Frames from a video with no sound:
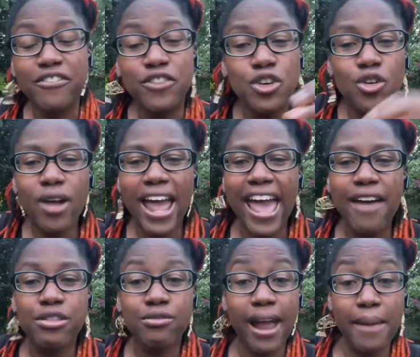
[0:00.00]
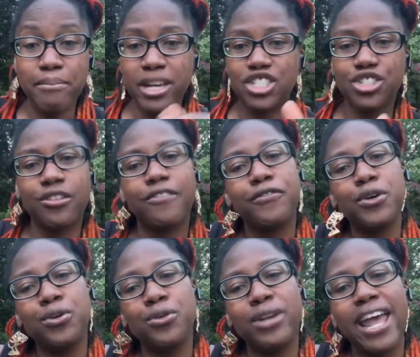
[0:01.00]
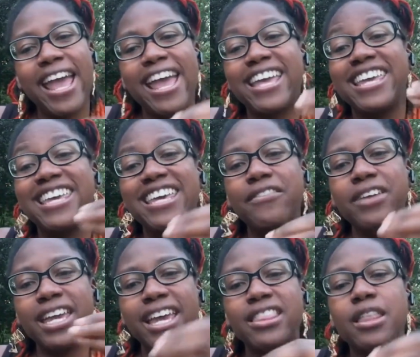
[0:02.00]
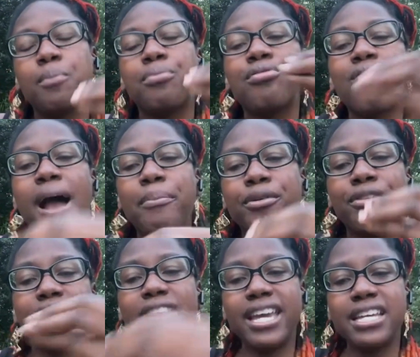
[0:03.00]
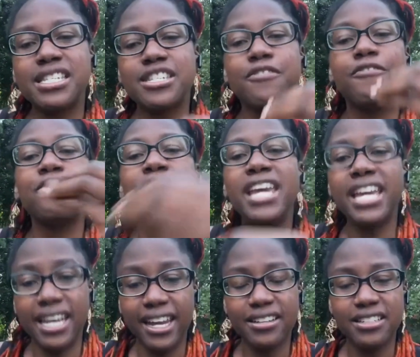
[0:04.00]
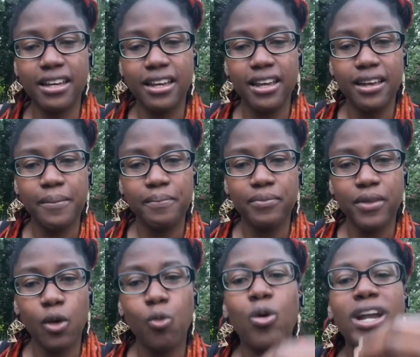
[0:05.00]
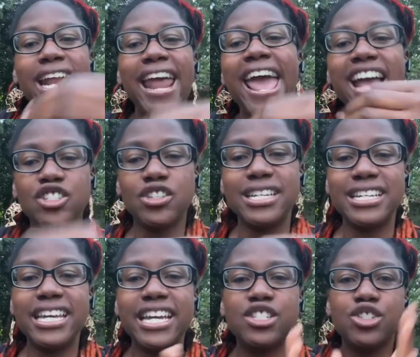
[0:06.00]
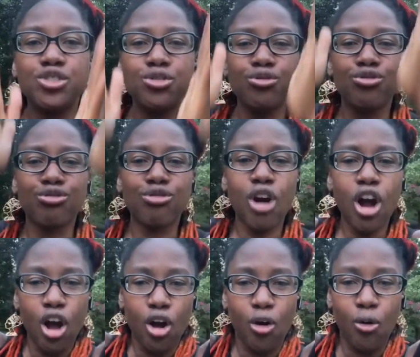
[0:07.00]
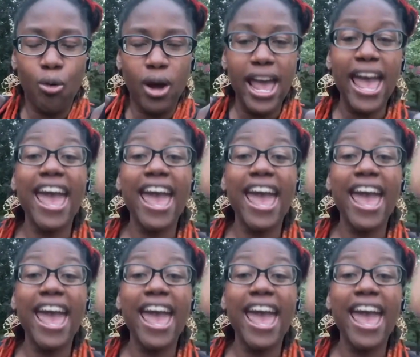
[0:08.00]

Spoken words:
if you don't have the right mixture of food and giving it the proper things to feed it what it actually needs to grow